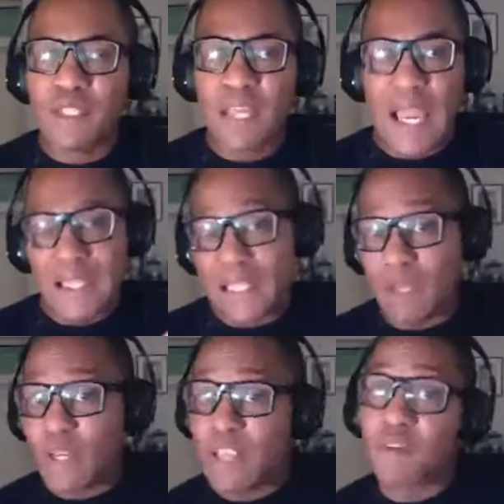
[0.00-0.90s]
And then there were
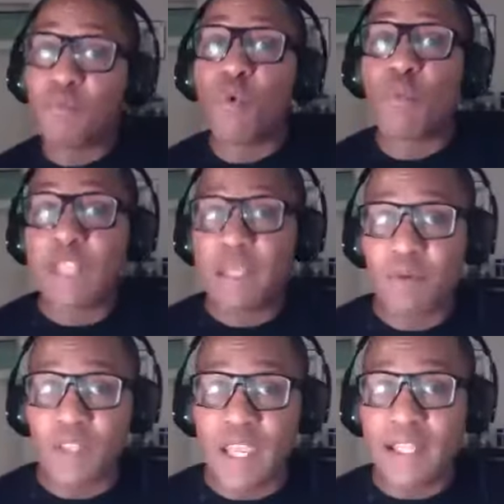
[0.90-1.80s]
even more people
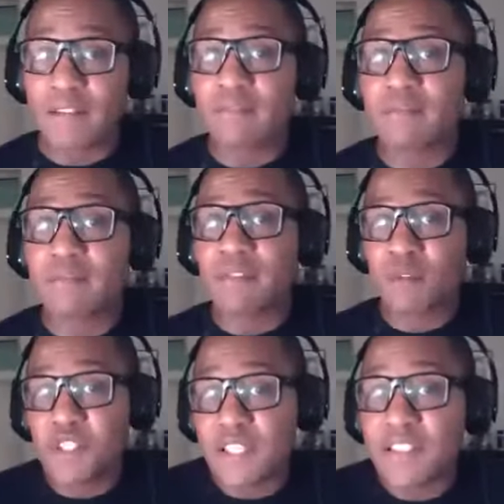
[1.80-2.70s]
then
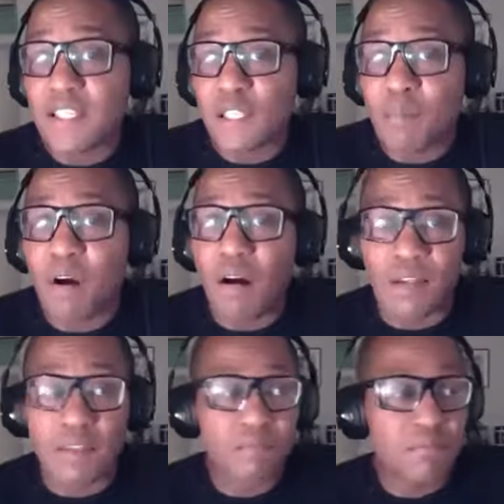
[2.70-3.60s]
sitting in the park,
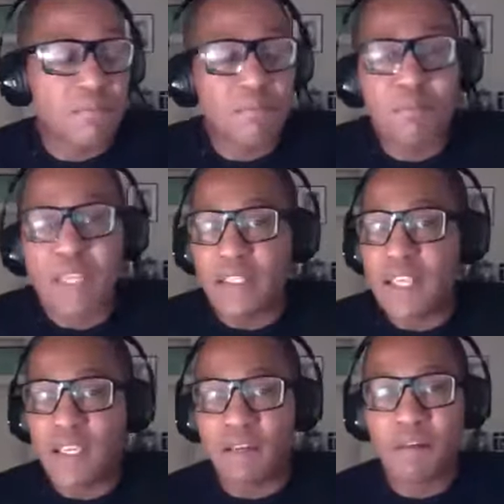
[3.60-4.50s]
picnicking,
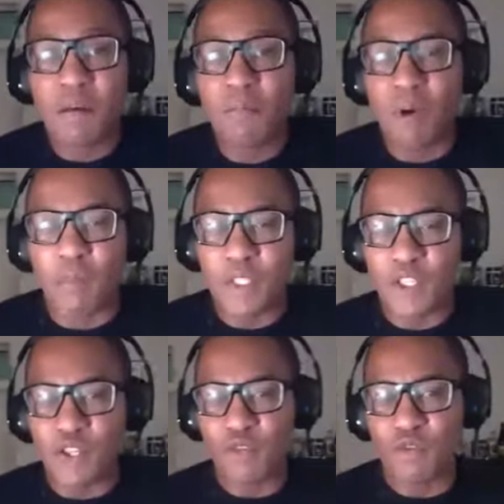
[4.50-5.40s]

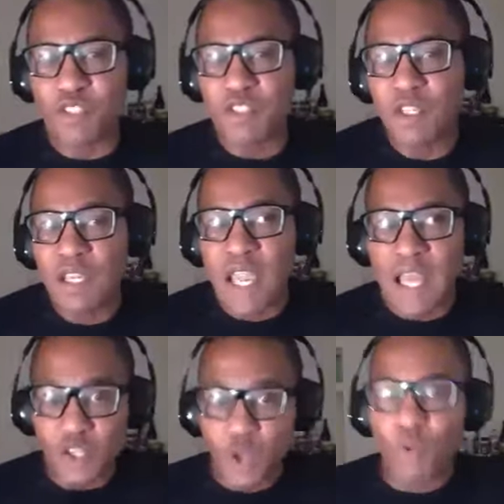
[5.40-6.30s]
barbecues, and no
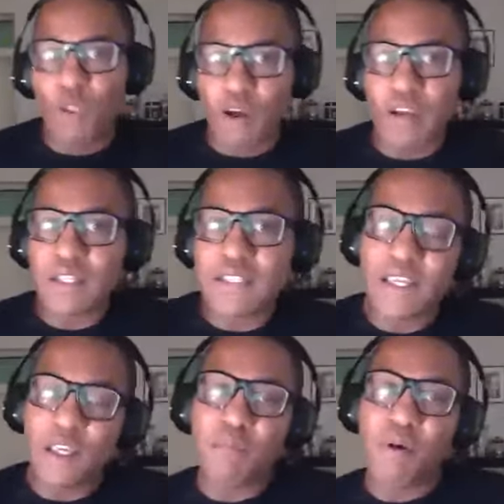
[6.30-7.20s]
longer taking
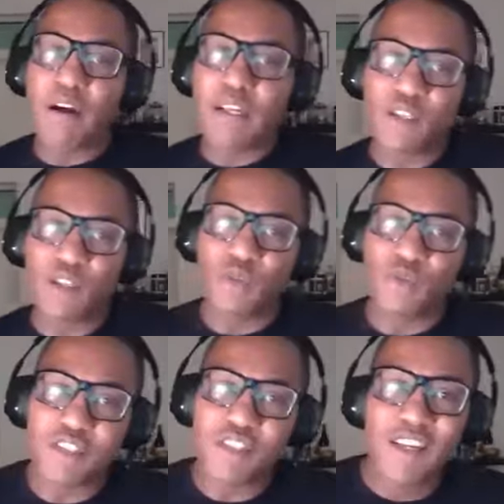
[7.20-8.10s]
part in those
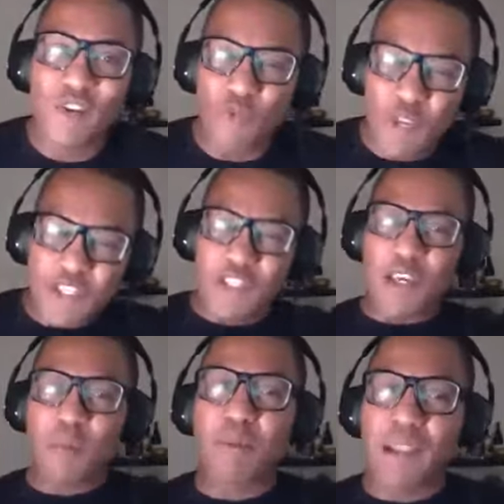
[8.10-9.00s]
riskier,
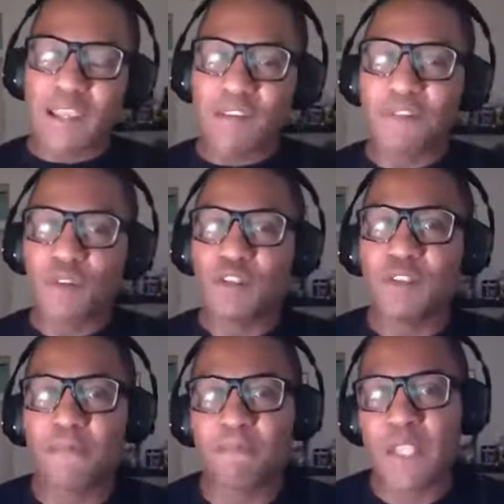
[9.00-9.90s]
playful
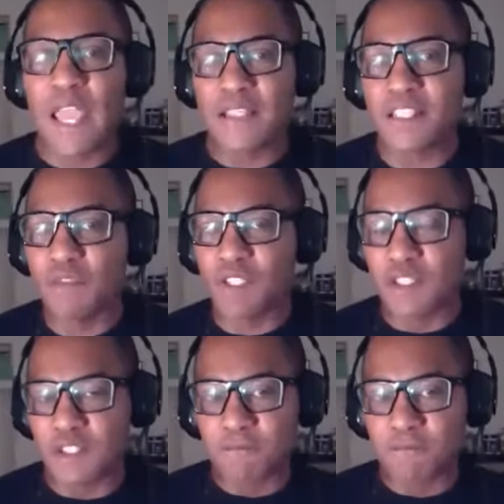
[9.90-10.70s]
activities.